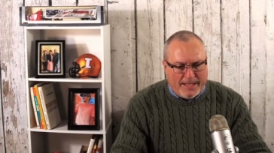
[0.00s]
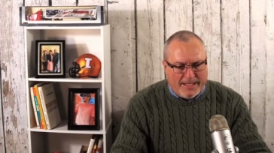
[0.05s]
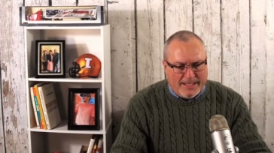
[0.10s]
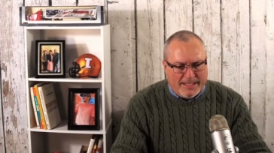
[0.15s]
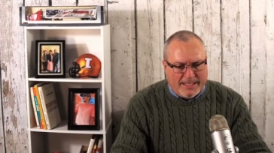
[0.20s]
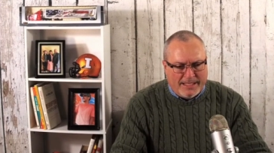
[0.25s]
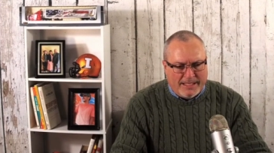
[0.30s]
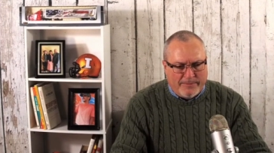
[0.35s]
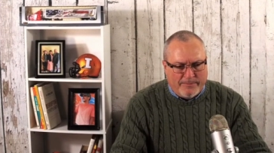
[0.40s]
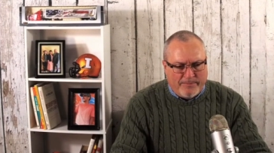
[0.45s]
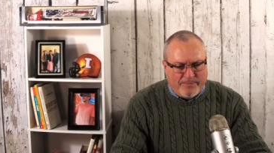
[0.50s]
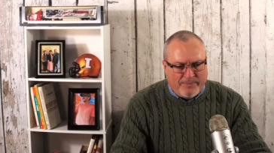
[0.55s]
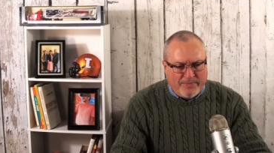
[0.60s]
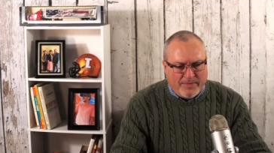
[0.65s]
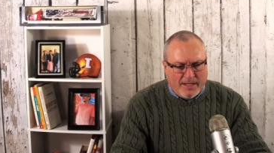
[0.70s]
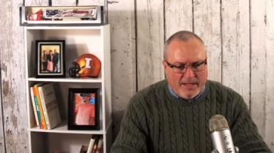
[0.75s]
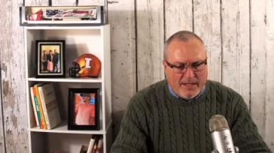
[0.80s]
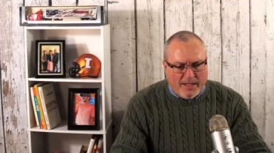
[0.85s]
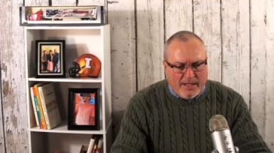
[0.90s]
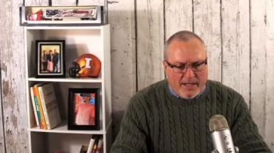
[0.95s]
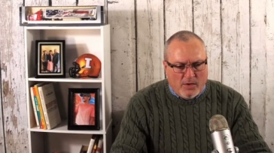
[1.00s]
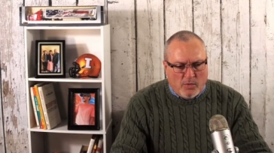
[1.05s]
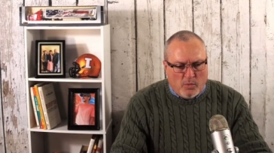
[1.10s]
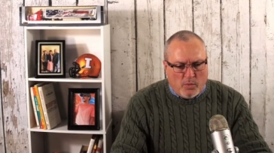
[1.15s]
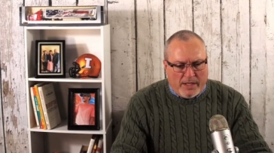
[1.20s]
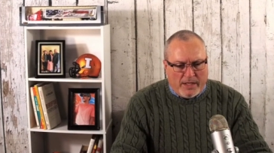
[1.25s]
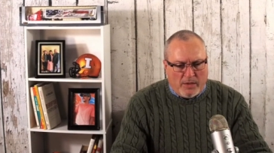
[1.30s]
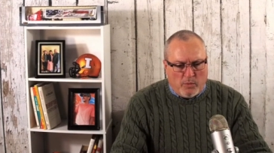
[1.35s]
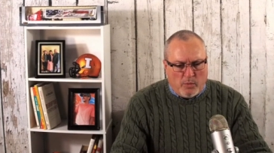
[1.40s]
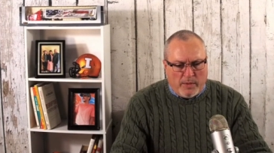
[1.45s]
um,
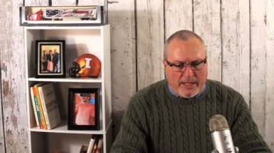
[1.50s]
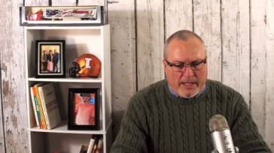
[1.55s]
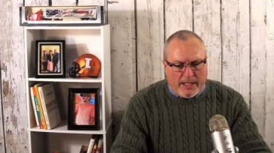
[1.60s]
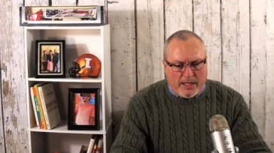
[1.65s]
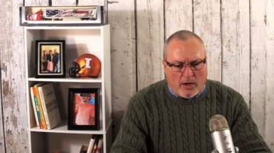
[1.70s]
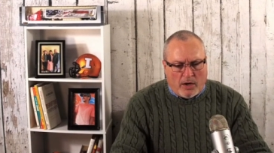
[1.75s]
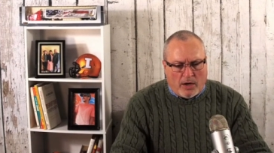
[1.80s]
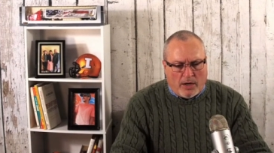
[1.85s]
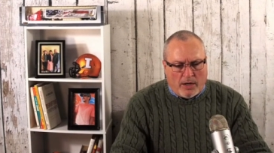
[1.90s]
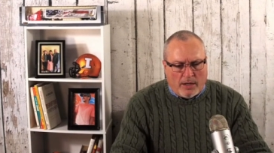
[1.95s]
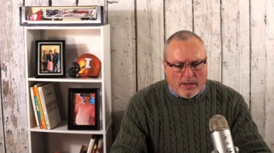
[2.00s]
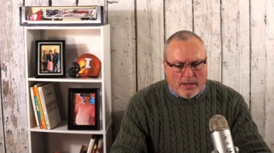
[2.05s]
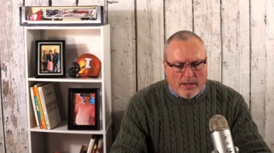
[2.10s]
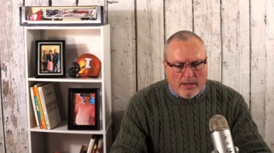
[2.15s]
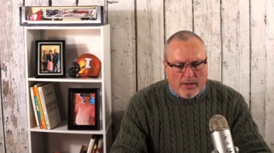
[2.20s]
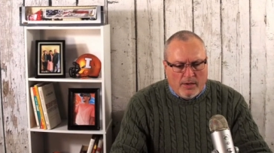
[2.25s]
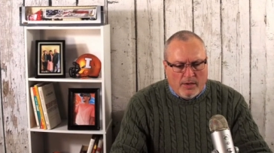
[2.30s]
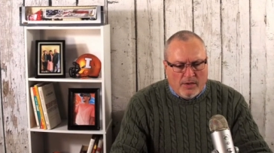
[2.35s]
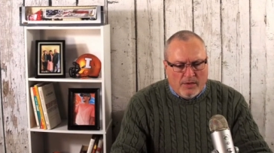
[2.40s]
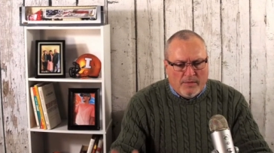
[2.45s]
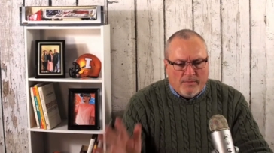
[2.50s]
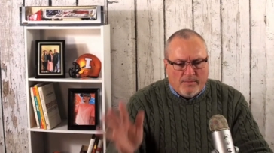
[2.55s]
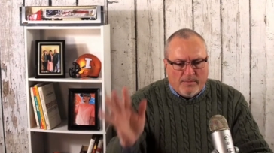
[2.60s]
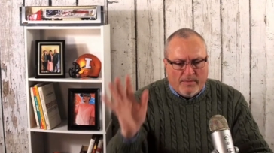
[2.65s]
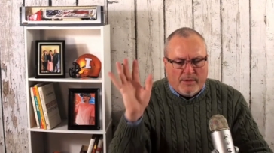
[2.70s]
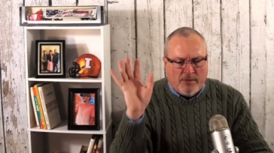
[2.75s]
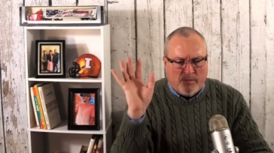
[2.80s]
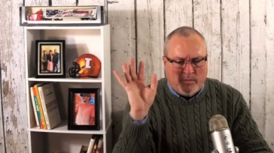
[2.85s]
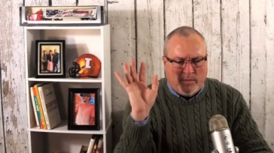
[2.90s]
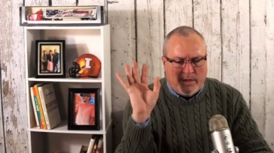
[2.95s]
we we are
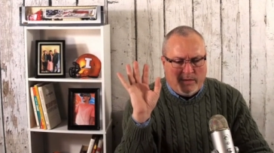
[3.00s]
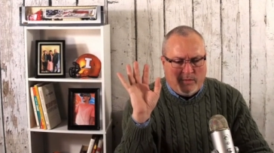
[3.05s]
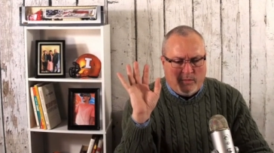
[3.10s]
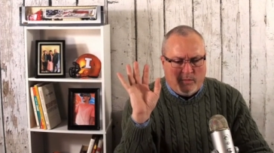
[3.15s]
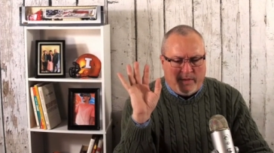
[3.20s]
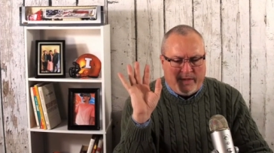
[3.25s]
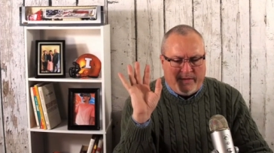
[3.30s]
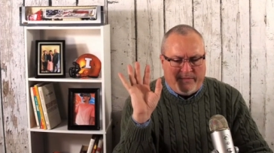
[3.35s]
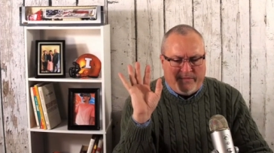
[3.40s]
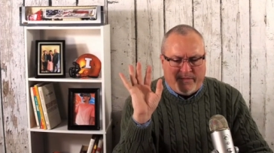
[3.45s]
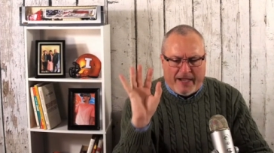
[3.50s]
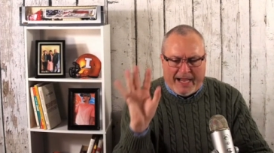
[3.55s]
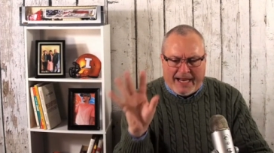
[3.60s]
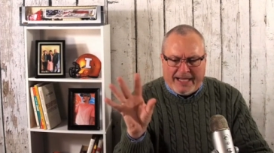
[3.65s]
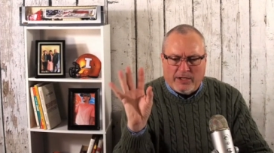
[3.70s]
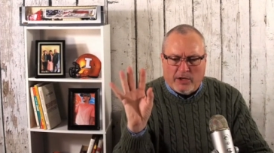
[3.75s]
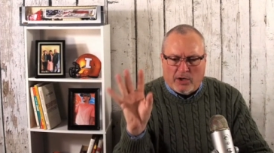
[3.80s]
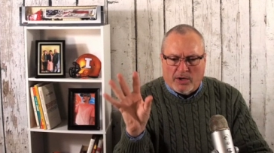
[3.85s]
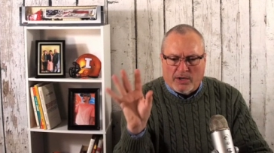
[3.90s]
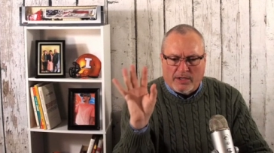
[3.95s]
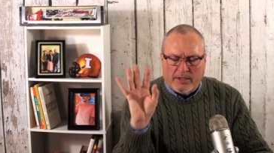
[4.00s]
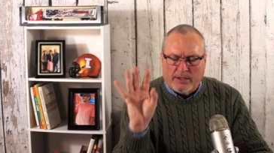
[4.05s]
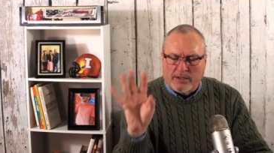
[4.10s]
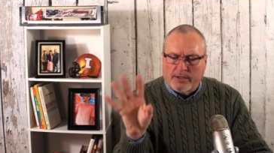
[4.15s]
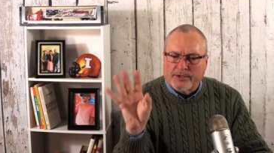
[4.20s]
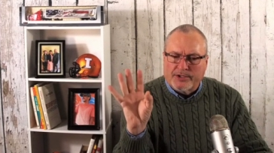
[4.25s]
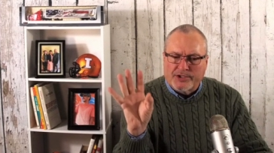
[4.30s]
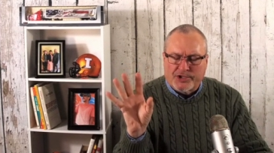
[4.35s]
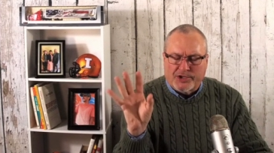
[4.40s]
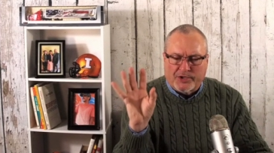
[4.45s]
we we find our
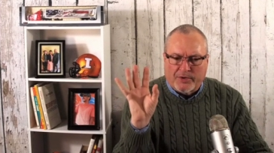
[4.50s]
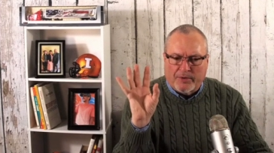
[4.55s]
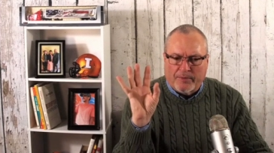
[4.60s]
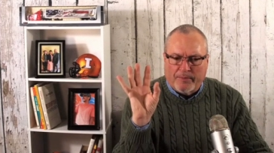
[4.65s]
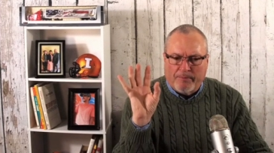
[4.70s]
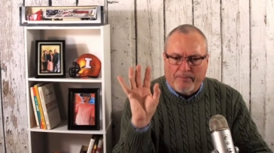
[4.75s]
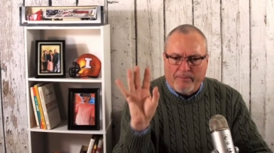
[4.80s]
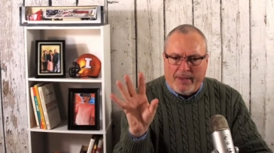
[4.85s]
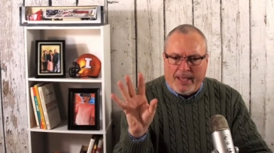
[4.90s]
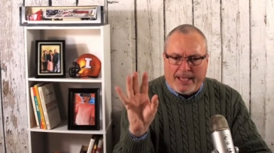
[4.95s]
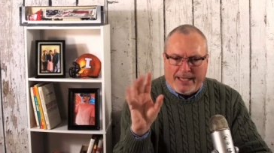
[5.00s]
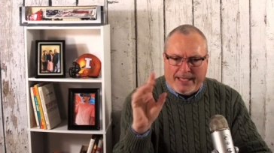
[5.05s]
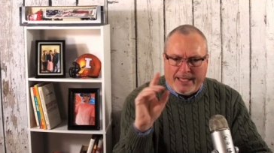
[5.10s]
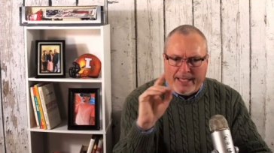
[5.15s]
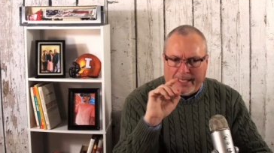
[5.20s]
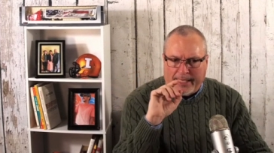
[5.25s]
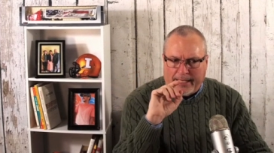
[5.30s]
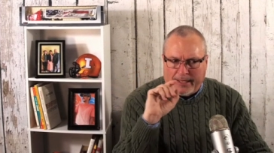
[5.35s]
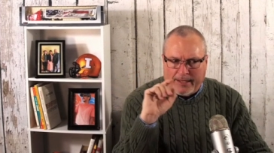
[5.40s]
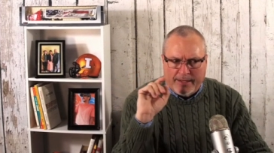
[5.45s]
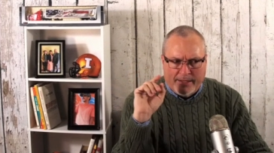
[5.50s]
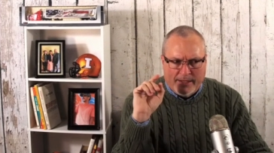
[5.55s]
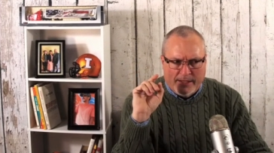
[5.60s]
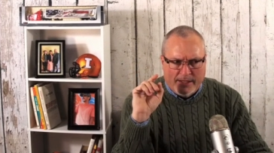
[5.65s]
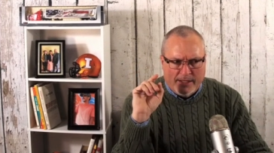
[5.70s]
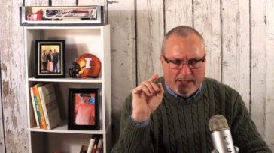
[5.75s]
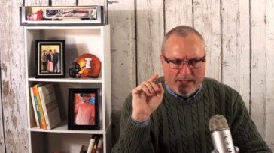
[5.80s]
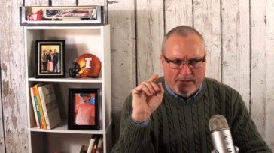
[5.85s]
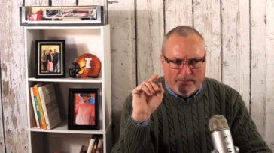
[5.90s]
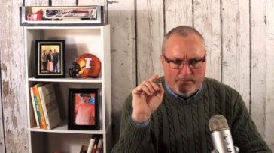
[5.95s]
culture making
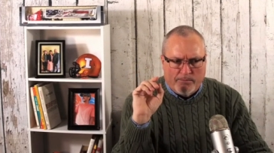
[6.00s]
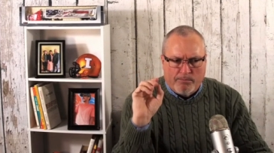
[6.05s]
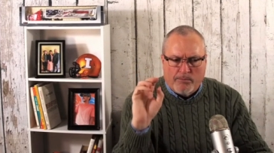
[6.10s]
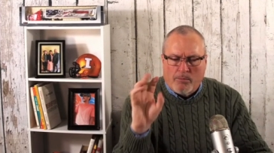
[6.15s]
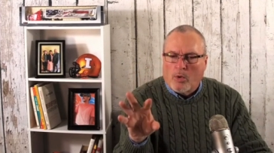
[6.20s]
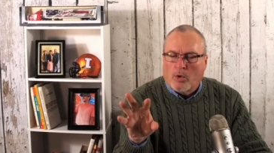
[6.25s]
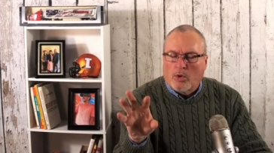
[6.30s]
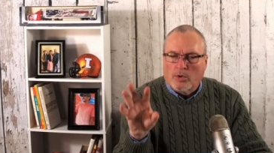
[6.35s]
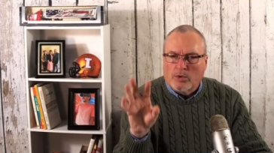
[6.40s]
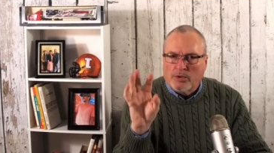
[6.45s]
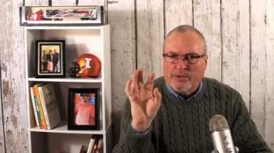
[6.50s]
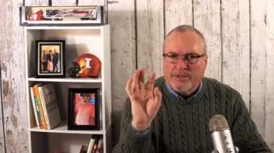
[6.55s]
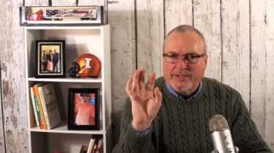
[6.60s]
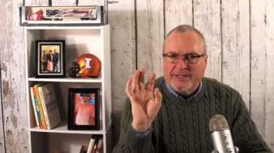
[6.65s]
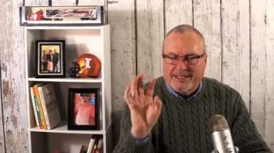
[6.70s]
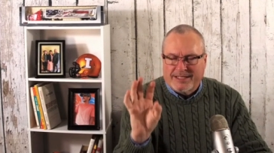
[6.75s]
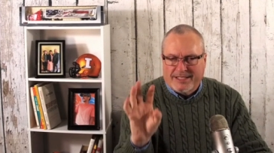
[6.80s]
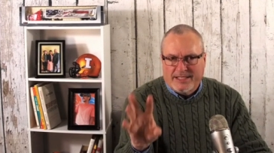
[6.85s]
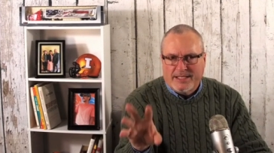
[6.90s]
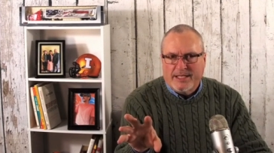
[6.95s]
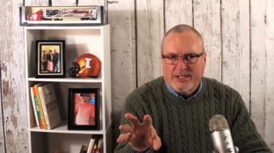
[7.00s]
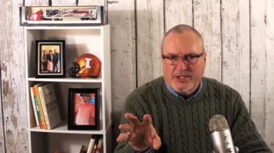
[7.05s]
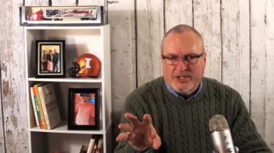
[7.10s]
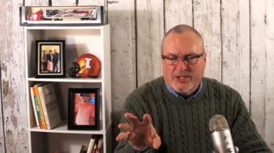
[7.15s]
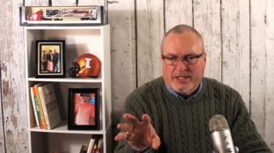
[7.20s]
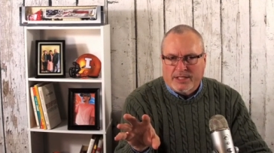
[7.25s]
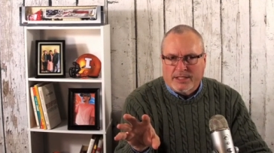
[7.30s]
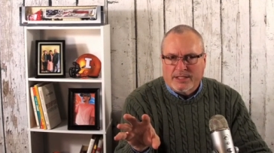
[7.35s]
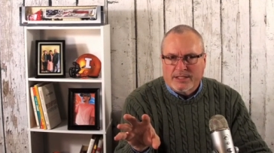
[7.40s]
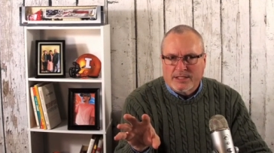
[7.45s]
moral
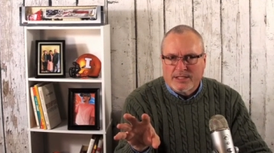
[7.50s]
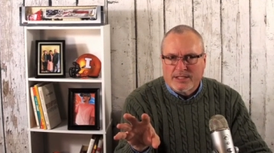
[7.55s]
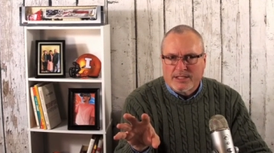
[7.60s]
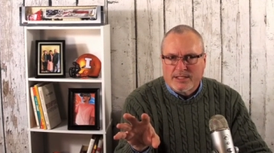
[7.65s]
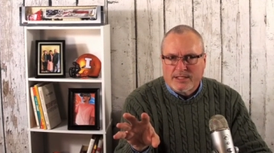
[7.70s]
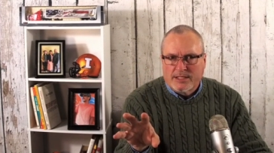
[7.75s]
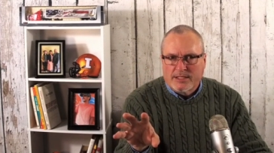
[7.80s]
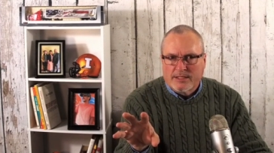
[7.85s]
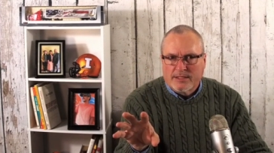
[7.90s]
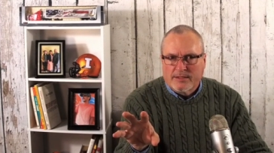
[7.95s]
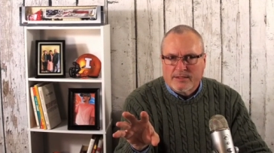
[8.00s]
decisions